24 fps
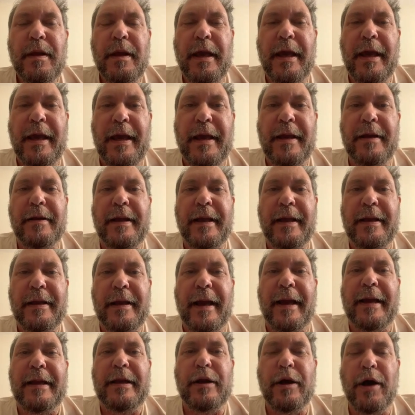And and
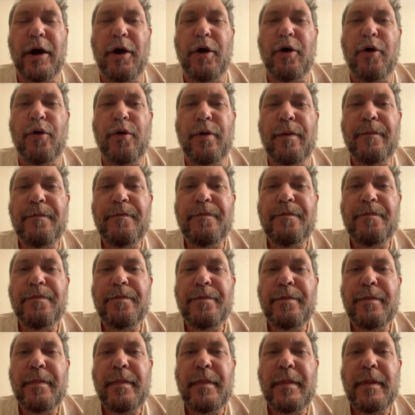I know
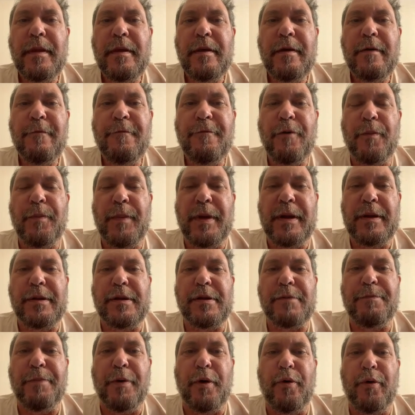from
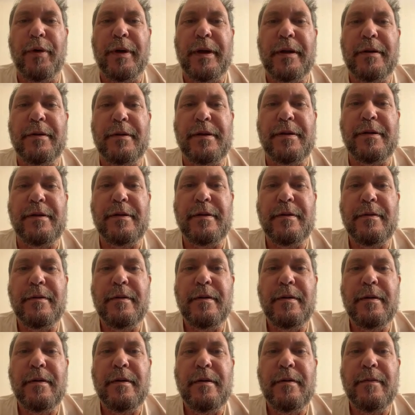experience
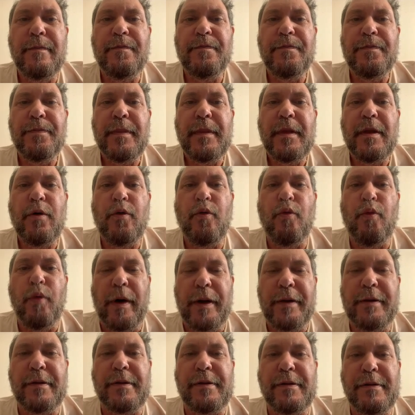
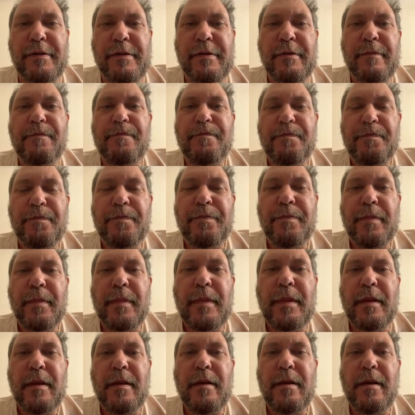once
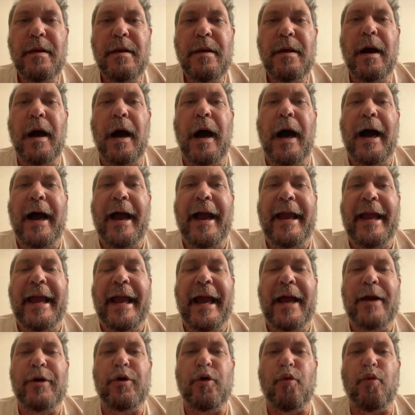I
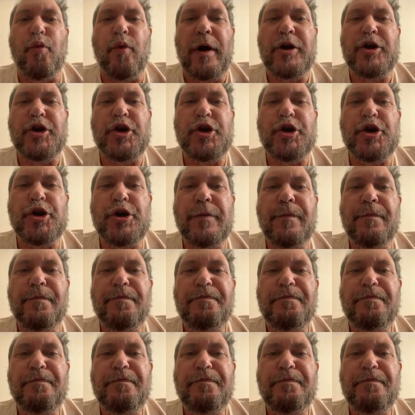had to rush